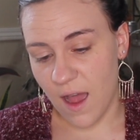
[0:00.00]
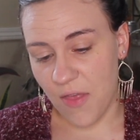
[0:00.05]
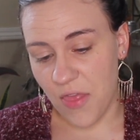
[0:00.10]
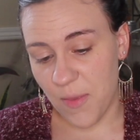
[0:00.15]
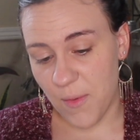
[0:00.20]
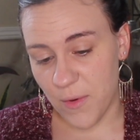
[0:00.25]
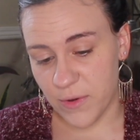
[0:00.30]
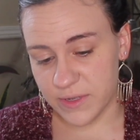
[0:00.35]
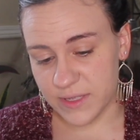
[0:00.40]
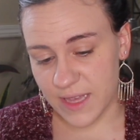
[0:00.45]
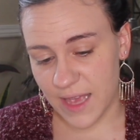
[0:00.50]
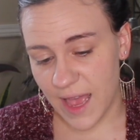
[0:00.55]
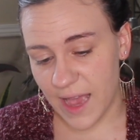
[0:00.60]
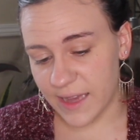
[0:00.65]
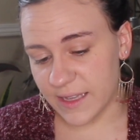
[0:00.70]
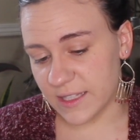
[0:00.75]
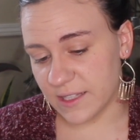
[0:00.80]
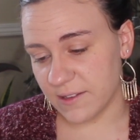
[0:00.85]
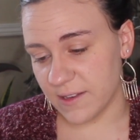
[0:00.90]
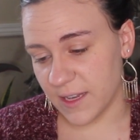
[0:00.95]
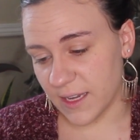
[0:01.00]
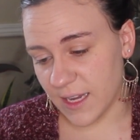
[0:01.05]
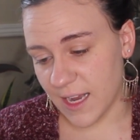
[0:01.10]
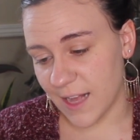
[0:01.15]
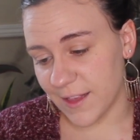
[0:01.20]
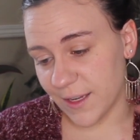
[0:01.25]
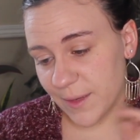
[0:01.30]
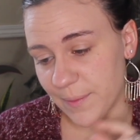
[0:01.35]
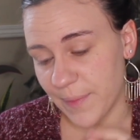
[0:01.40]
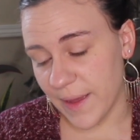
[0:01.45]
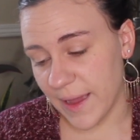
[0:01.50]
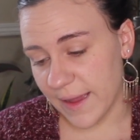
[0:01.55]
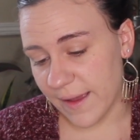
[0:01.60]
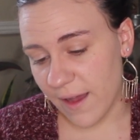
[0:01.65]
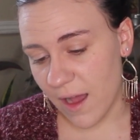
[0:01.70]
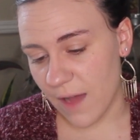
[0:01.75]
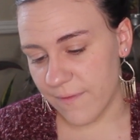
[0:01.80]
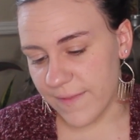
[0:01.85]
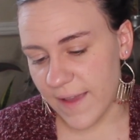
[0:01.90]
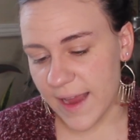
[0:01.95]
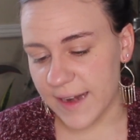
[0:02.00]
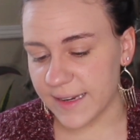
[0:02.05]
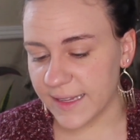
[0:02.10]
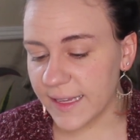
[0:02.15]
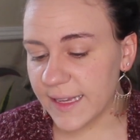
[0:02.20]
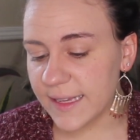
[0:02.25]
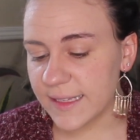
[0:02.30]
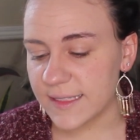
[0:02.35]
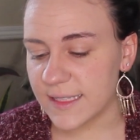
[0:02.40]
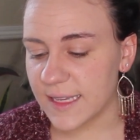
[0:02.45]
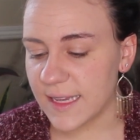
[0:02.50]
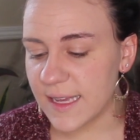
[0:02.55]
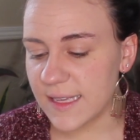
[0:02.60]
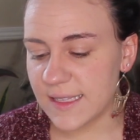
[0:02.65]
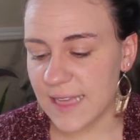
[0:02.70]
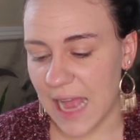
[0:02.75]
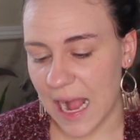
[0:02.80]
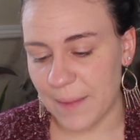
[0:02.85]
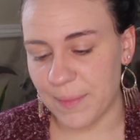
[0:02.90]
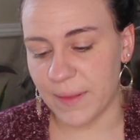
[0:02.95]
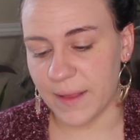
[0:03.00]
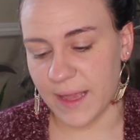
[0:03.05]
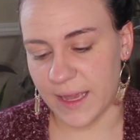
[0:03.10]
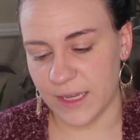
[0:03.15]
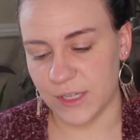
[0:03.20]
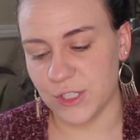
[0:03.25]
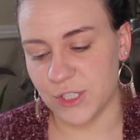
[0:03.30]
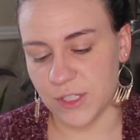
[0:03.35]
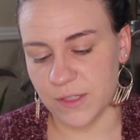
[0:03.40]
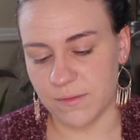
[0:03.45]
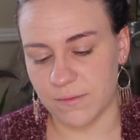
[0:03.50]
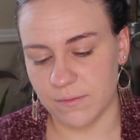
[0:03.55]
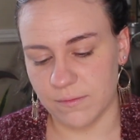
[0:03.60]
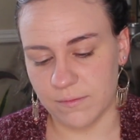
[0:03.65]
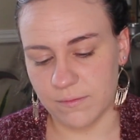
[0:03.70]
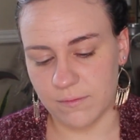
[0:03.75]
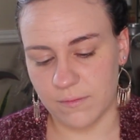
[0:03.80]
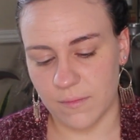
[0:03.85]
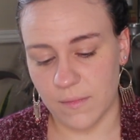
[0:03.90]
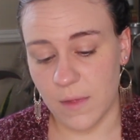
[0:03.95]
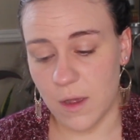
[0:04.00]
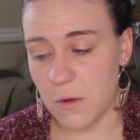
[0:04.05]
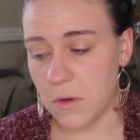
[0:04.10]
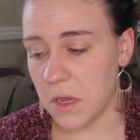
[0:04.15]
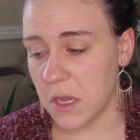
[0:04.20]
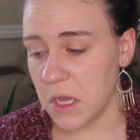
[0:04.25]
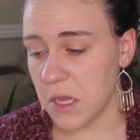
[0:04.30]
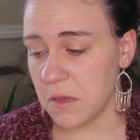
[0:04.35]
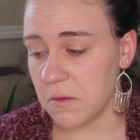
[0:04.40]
The most excellent color payoff and easiest application. Okay.